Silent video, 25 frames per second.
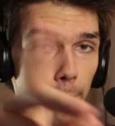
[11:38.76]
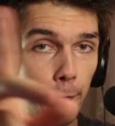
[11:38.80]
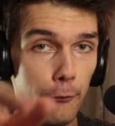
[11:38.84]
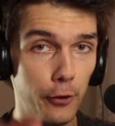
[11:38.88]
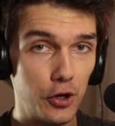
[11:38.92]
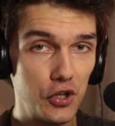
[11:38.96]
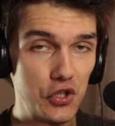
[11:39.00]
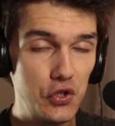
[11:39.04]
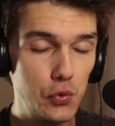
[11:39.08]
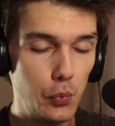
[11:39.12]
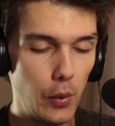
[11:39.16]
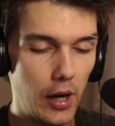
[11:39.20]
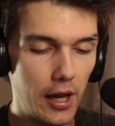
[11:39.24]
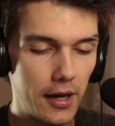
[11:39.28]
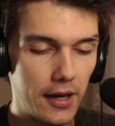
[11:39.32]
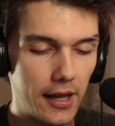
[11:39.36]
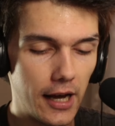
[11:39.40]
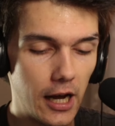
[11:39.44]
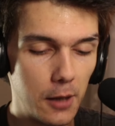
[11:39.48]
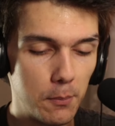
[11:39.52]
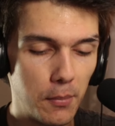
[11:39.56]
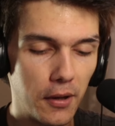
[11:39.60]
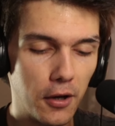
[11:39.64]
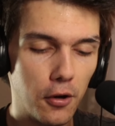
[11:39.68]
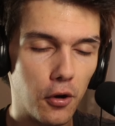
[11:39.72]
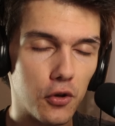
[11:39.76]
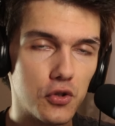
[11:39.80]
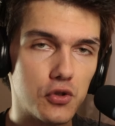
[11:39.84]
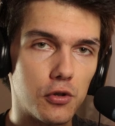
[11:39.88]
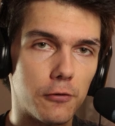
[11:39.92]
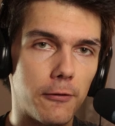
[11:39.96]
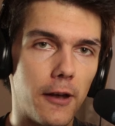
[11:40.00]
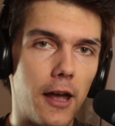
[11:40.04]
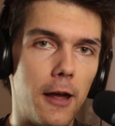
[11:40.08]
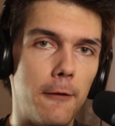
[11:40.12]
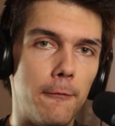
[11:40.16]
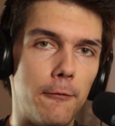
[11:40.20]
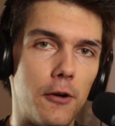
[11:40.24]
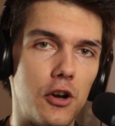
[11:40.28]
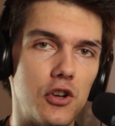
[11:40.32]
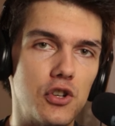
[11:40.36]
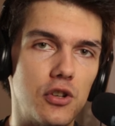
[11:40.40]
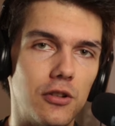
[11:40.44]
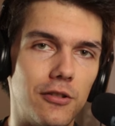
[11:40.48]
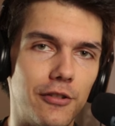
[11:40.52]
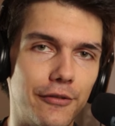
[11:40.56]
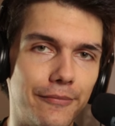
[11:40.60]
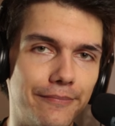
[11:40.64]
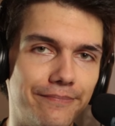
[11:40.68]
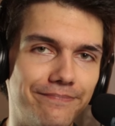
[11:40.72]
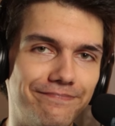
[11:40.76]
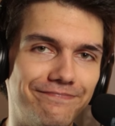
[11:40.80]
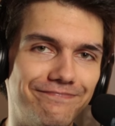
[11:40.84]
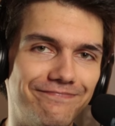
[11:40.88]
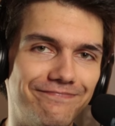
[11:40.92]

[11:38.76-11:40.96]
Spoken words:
first one died because of air freshener.